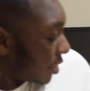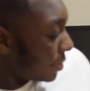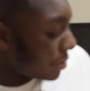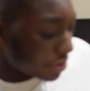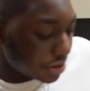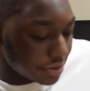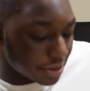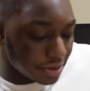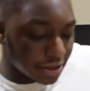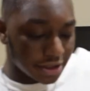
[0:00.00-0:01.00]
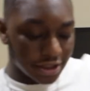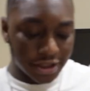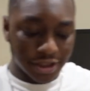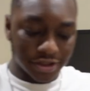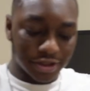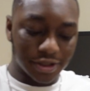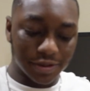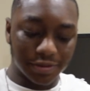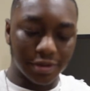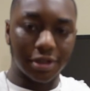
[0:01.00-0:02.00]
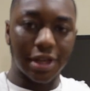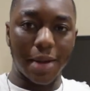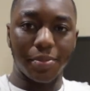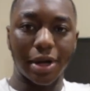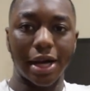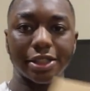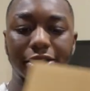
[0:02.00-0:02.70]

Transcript: look at my receipt real quick. So I bought